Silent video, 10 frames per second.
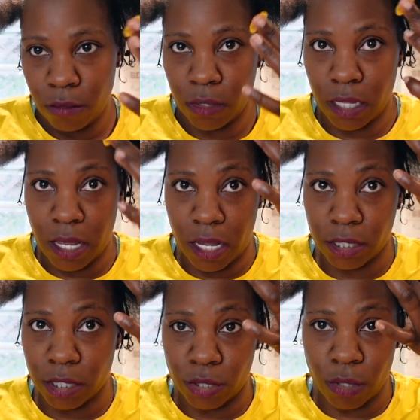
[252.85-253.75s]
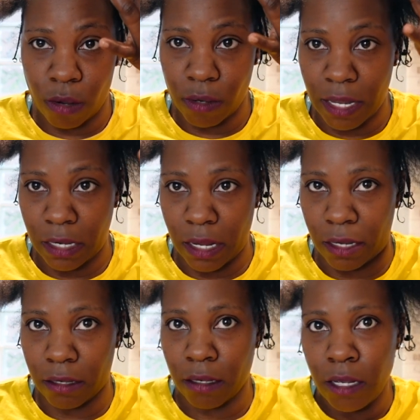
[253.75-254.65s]
with the edge control, kind of
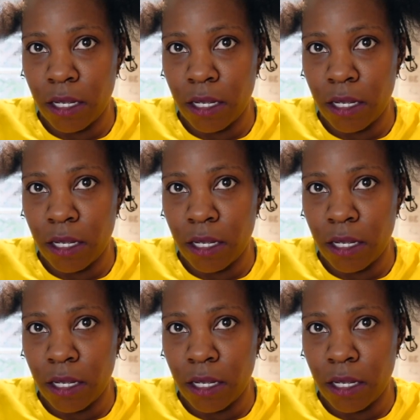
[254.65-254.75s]
like,